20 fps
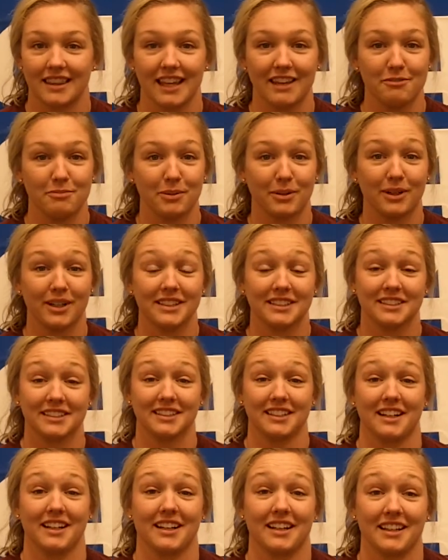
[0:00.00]
They've
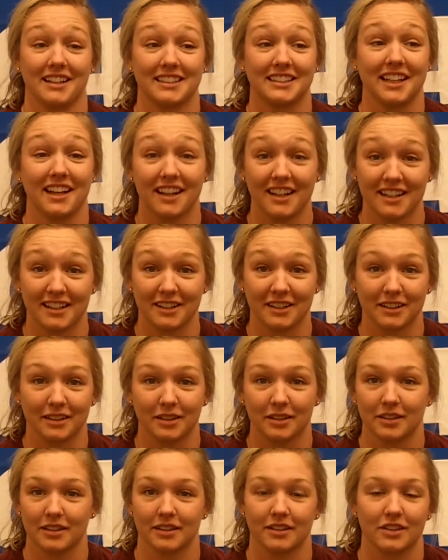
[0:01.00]
progressed a ton.
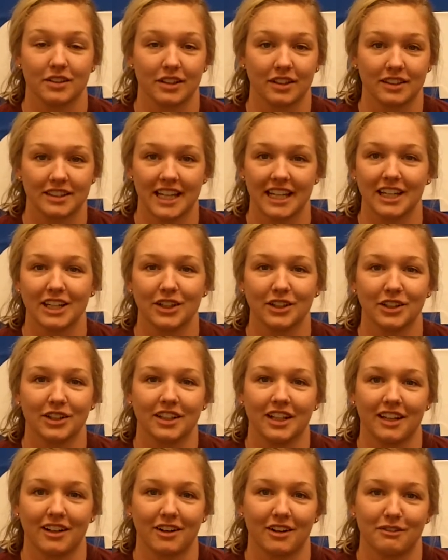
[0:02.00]
Taking a
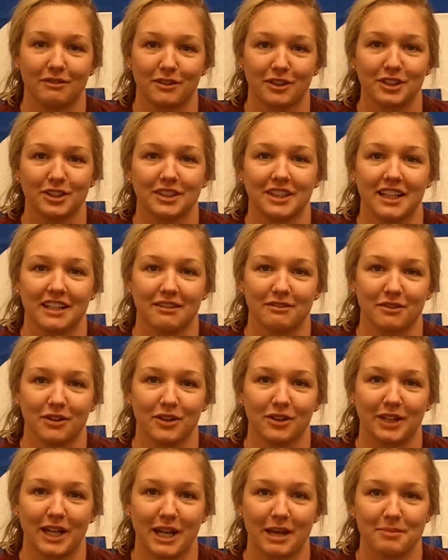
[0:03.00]
look at our first day in
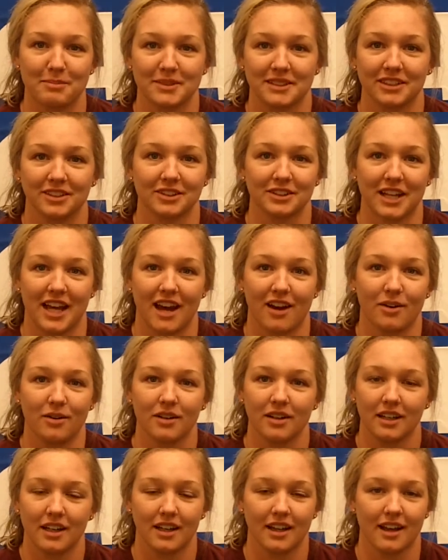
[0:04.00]
fall camp till
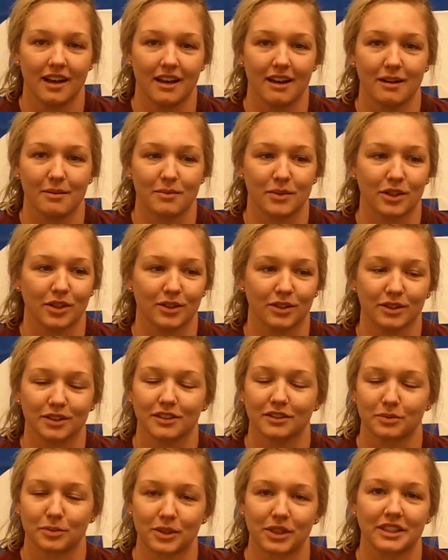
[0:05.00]
now, the
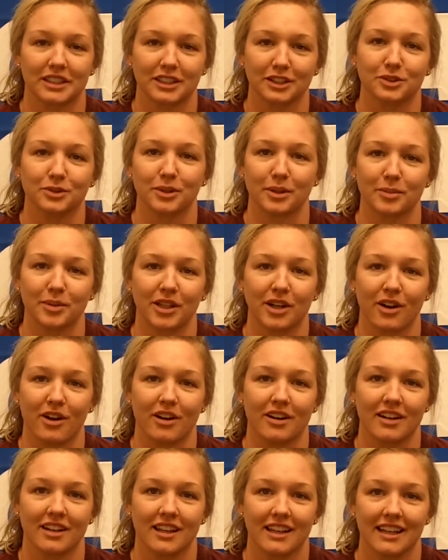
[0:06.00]
girls have worked extremely
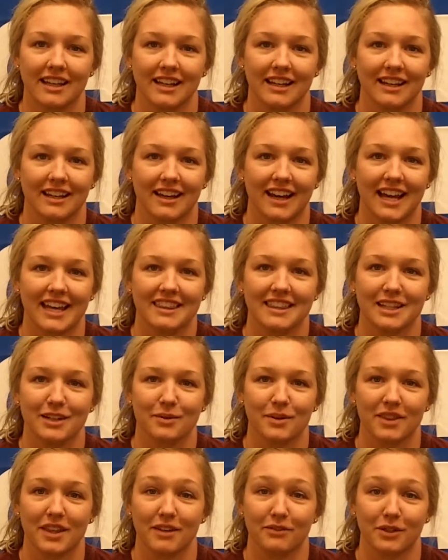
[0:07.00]
hard. I
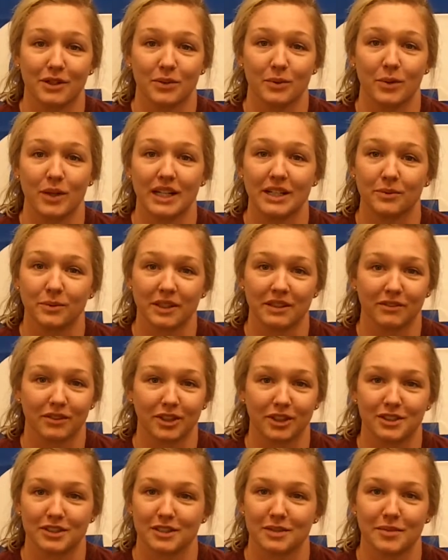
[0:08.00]
think with every win, we've
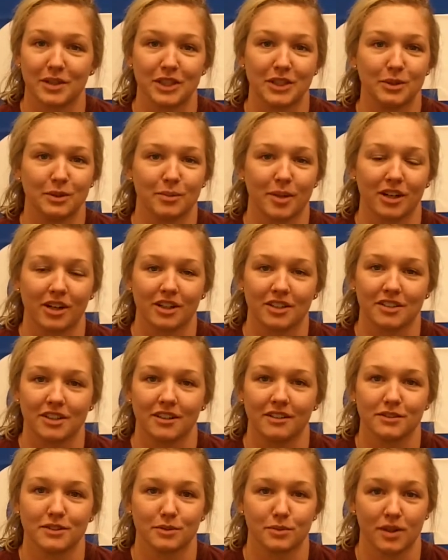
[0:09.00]
learned something new about
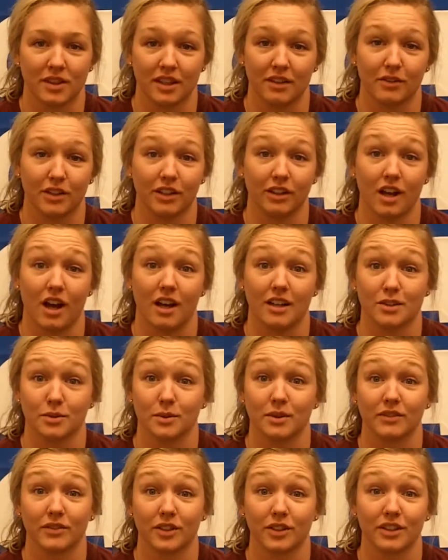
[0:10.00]
ourselves, and with every
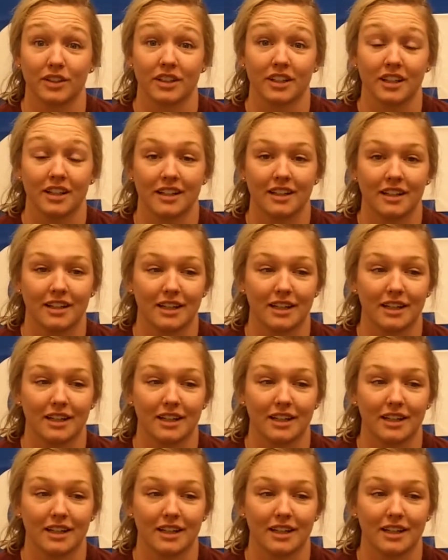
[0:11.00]
loss, we've learned